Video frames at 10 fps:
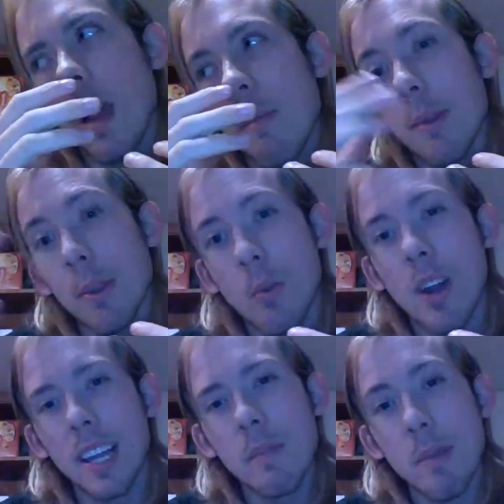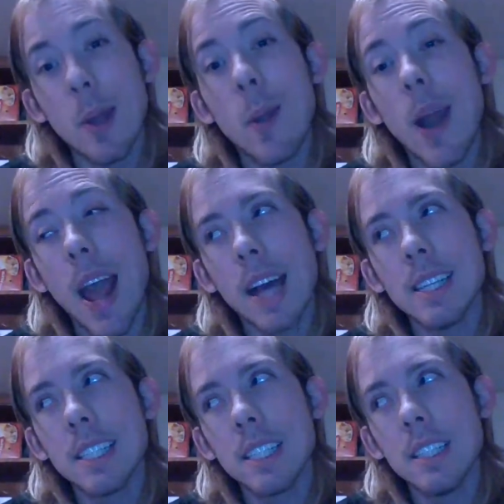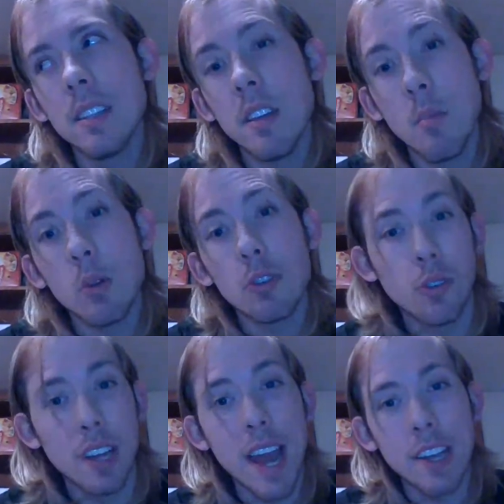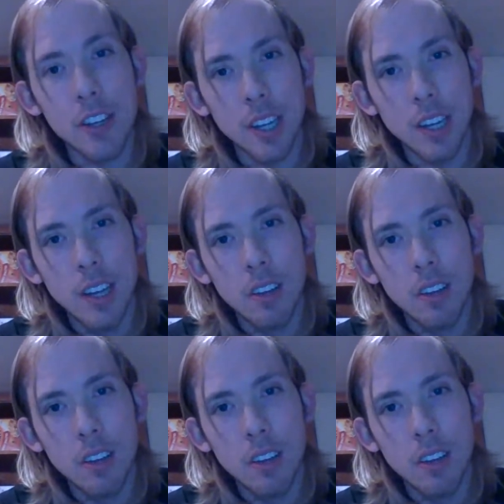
but you want to get better at the emotional connection.